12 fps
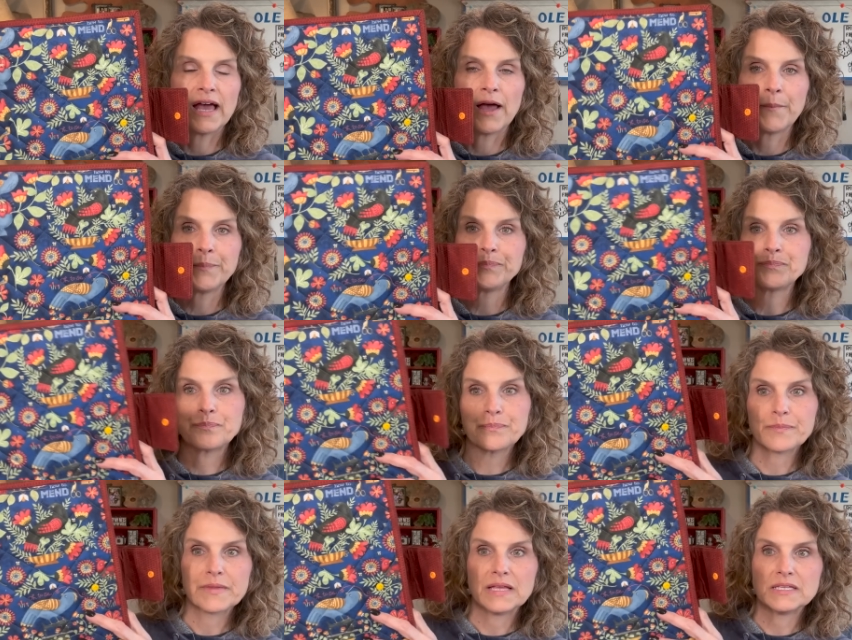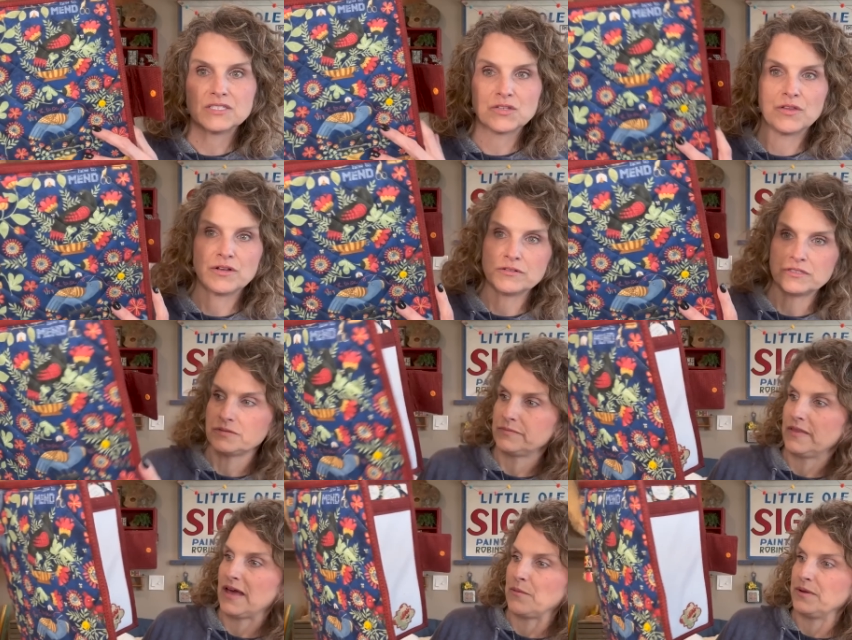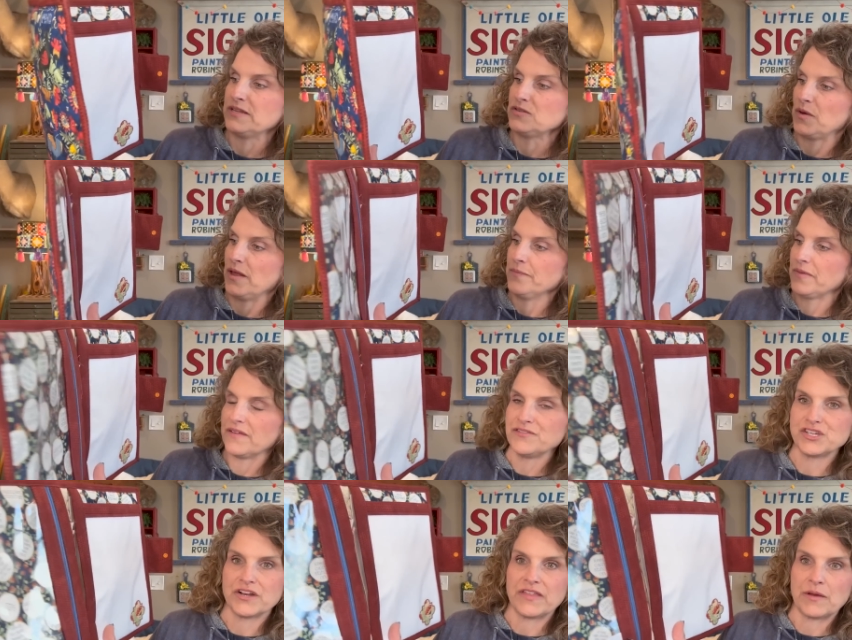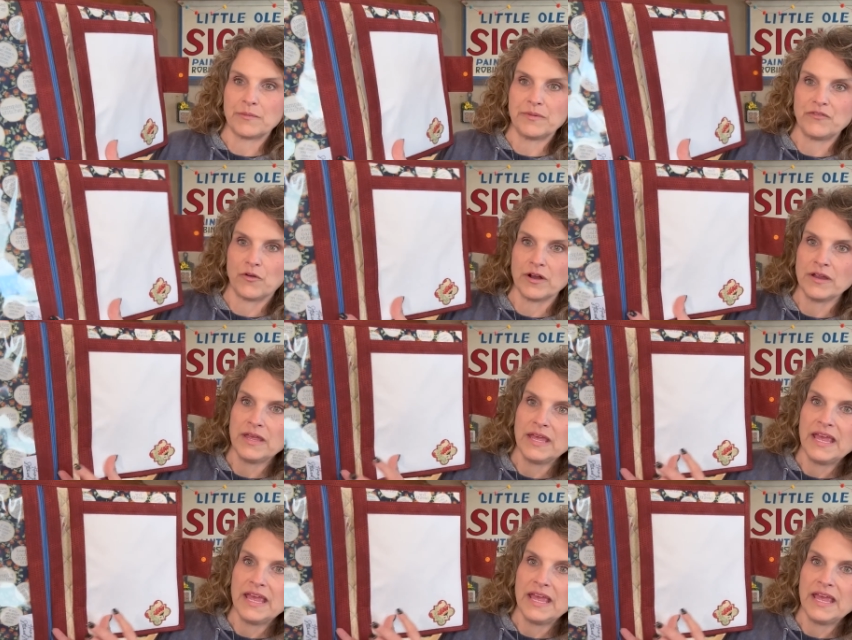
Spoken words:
So there's that one as well. I've shared that one before.